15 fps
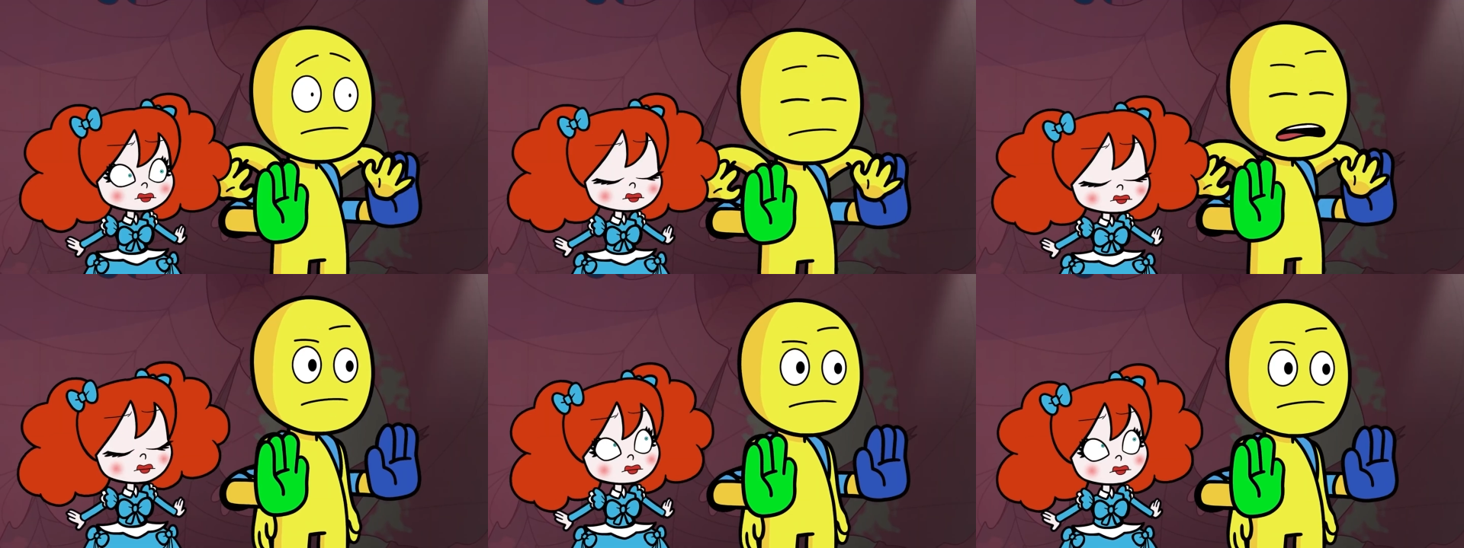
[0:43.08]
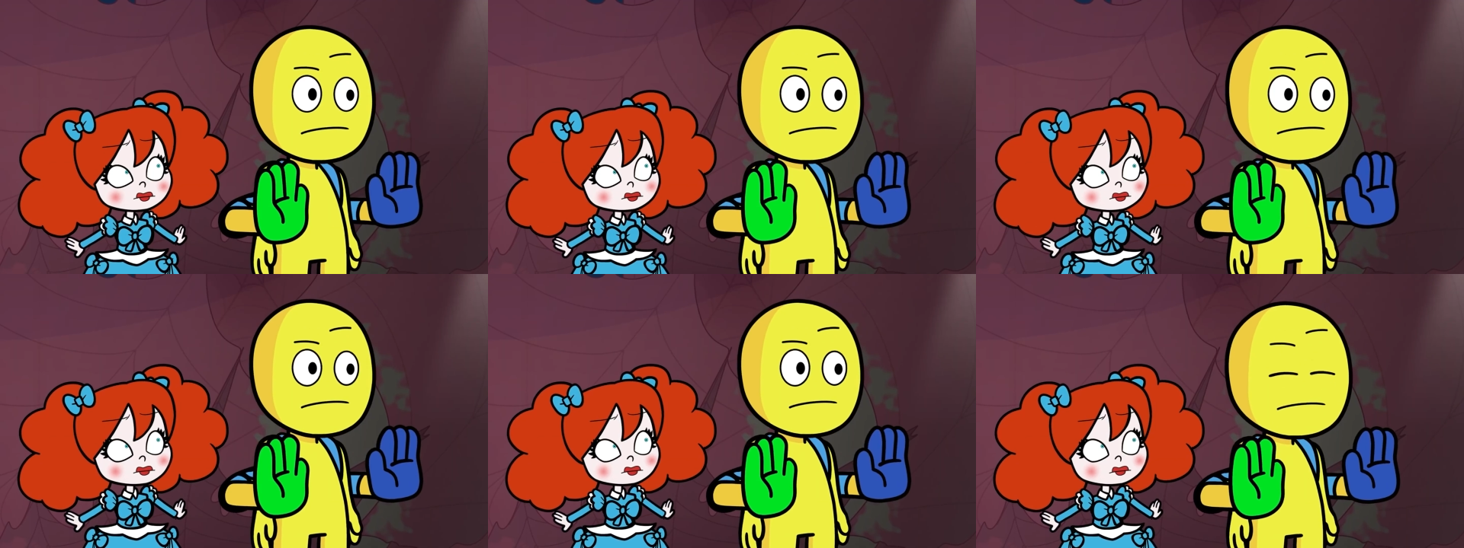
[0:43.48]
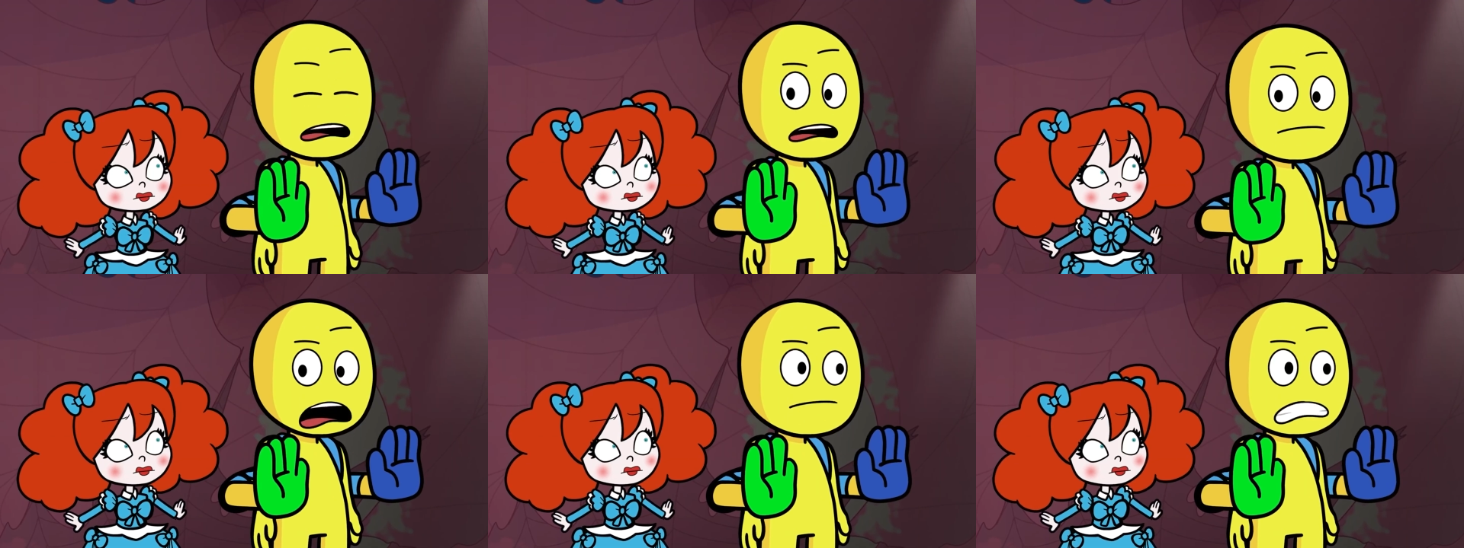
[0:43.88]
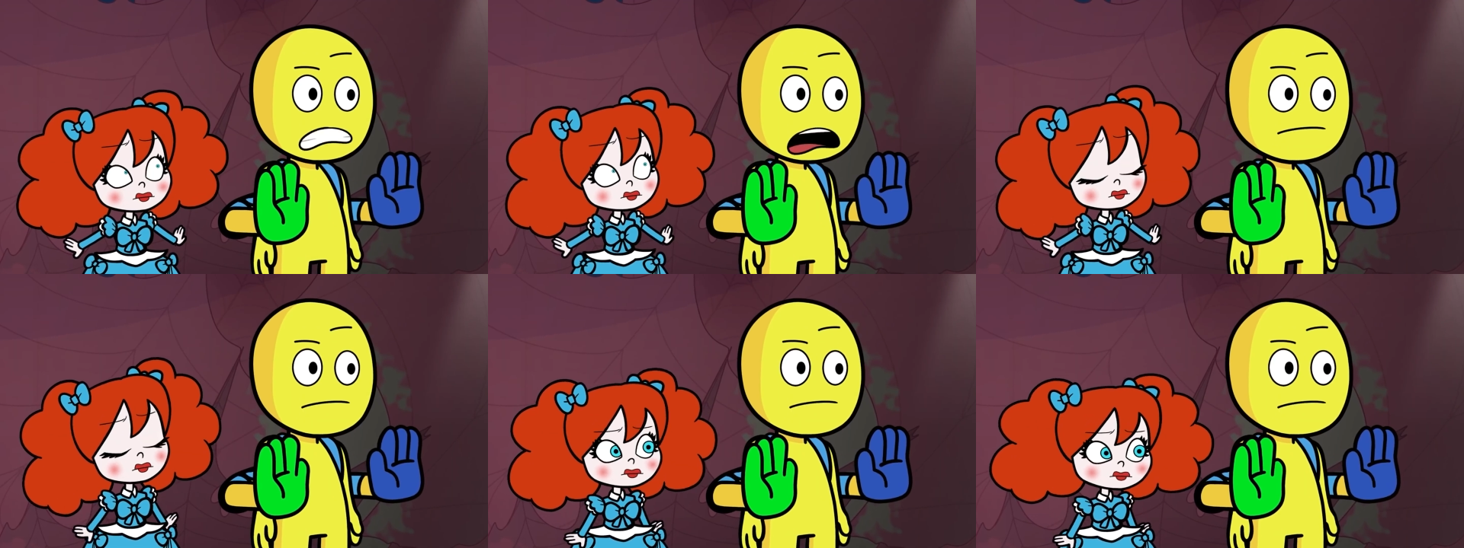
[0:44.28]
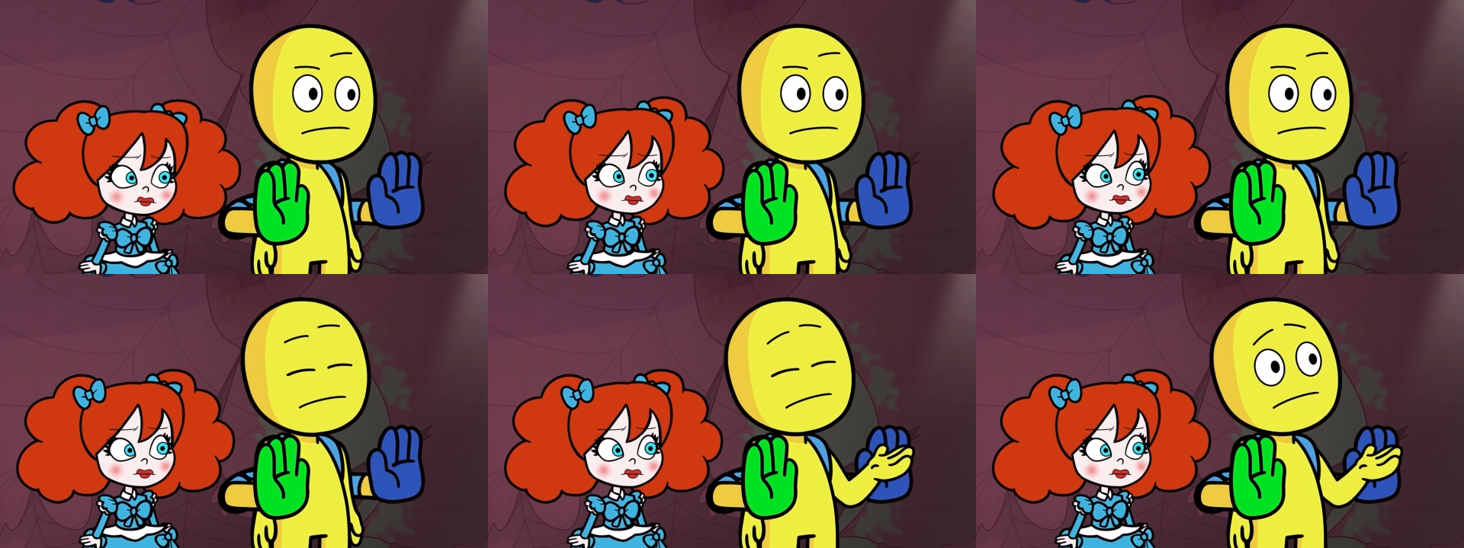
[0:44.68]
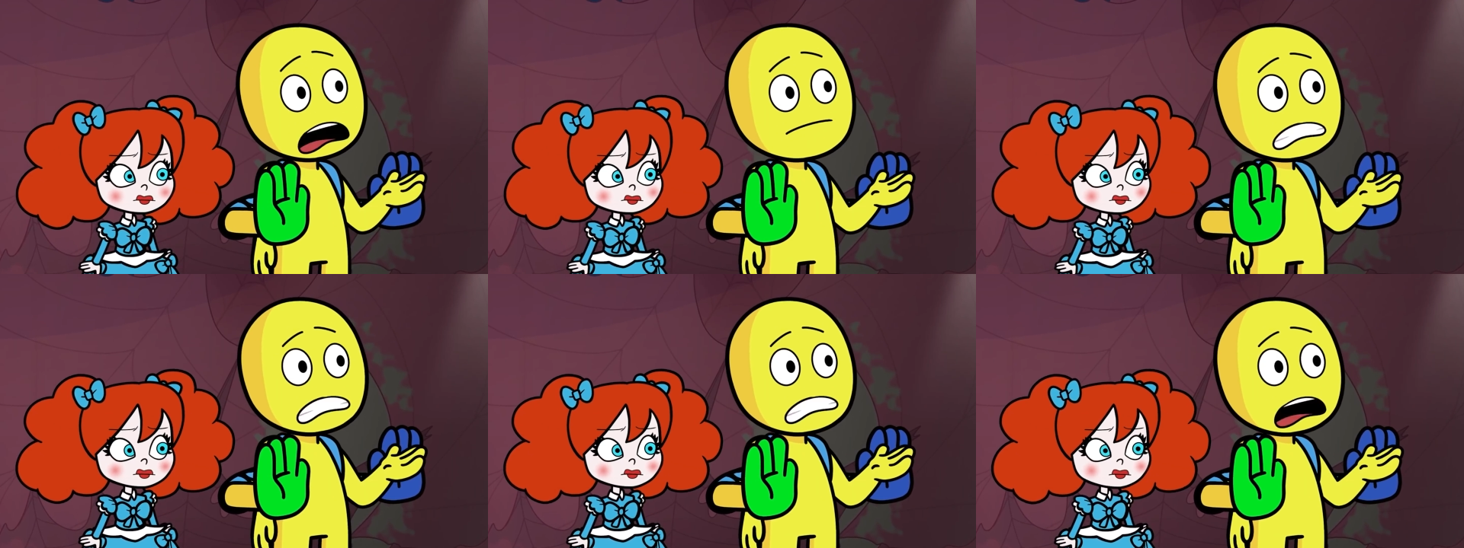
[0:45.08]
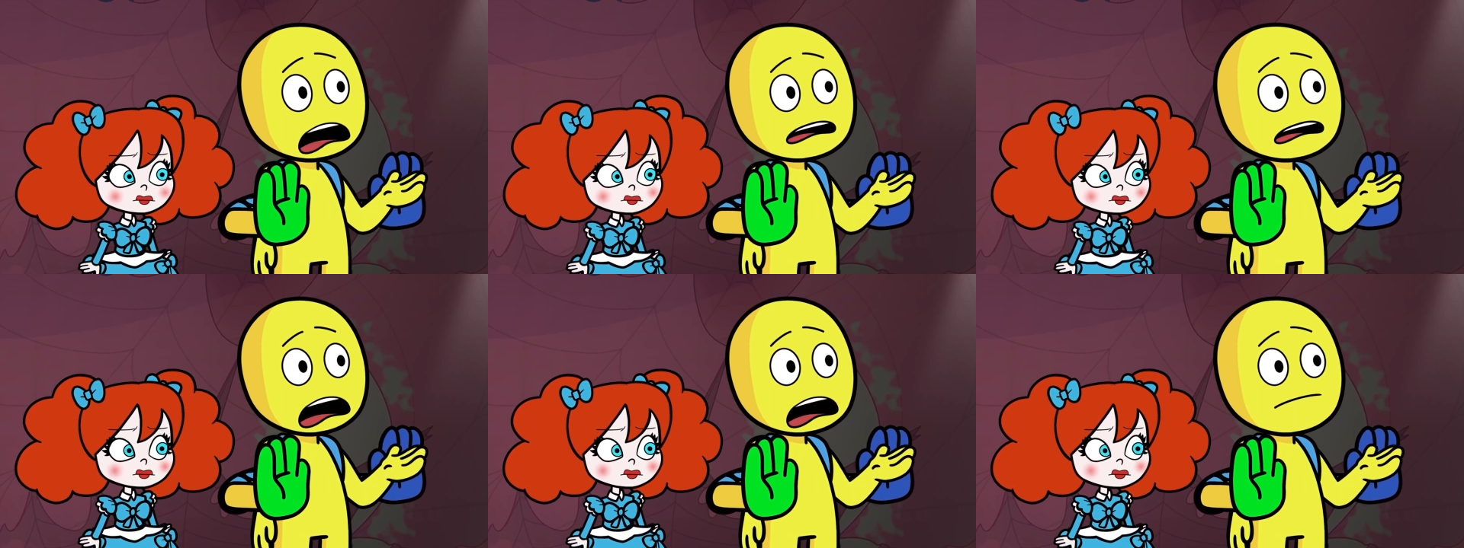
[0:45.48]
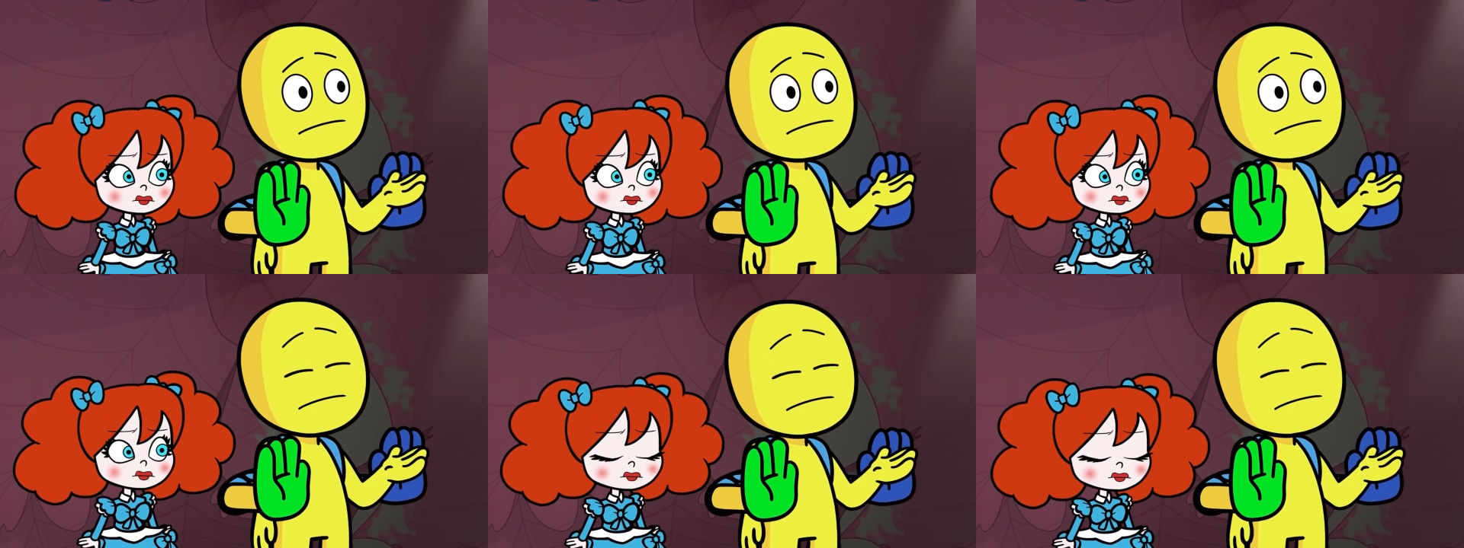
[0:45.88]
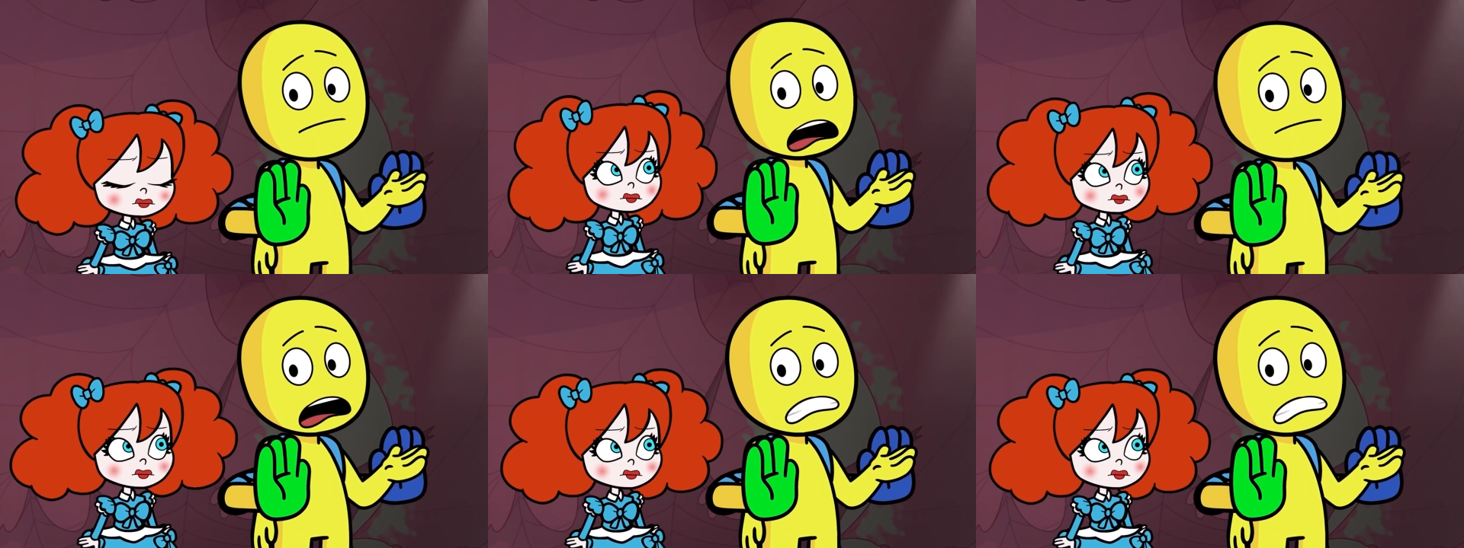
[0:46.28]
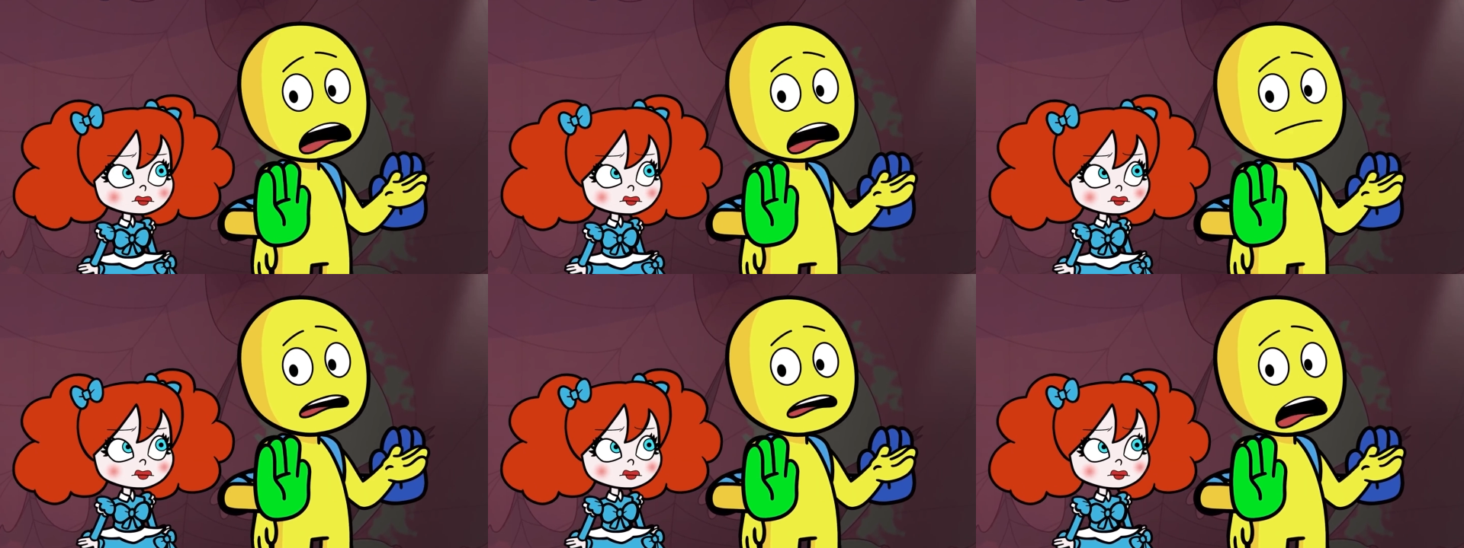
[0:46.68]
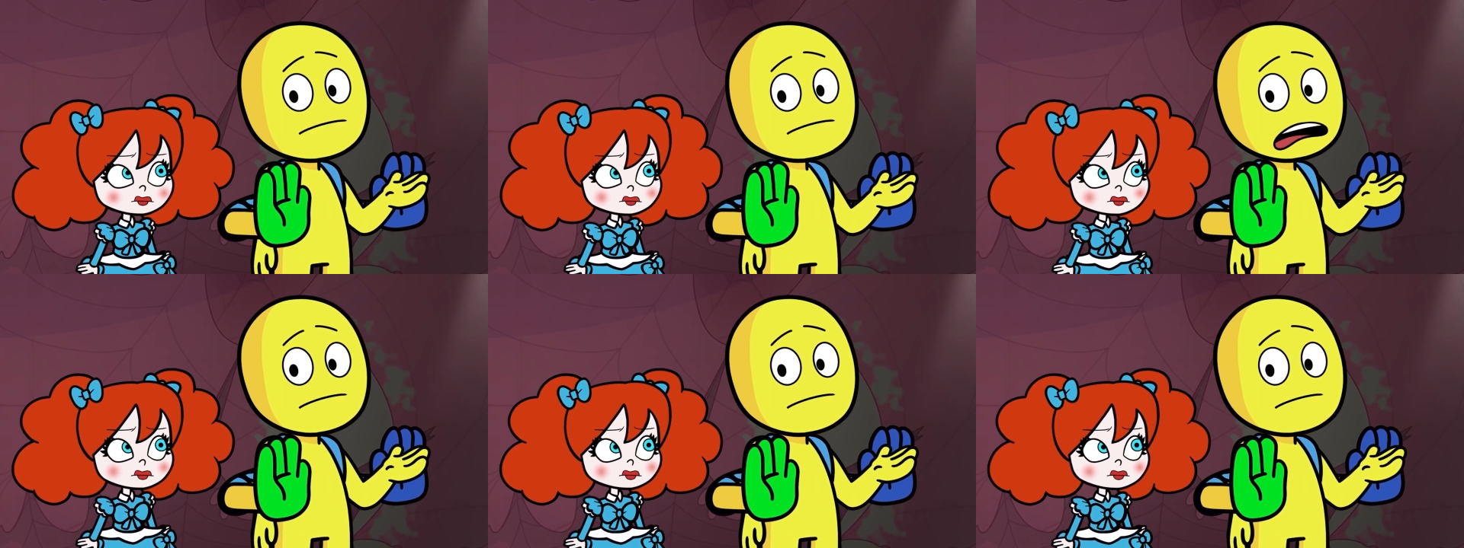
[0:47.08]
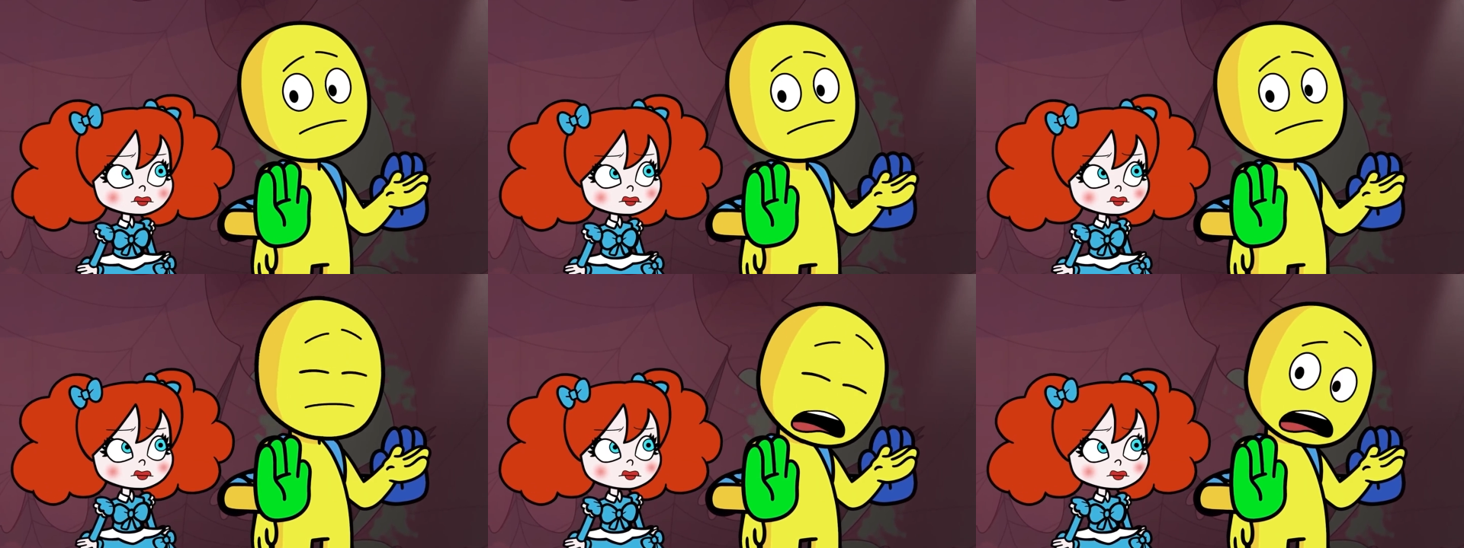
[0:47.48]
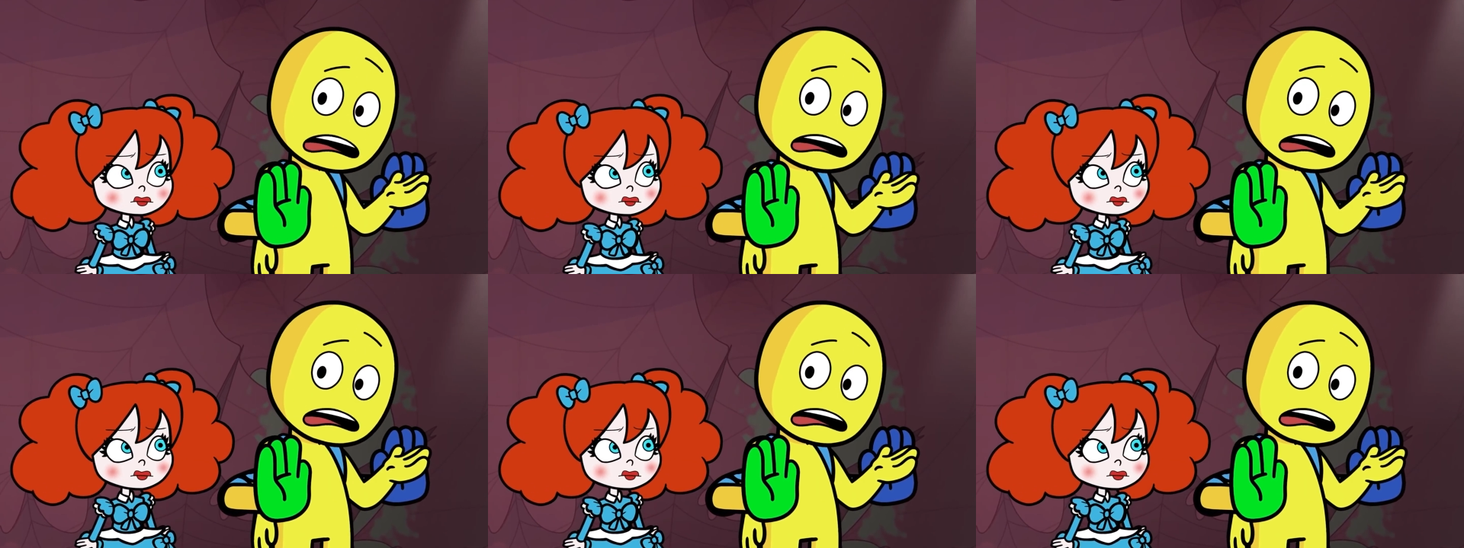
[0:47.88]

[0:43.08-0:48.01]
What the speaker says: No face is visible, so there are no lips to read.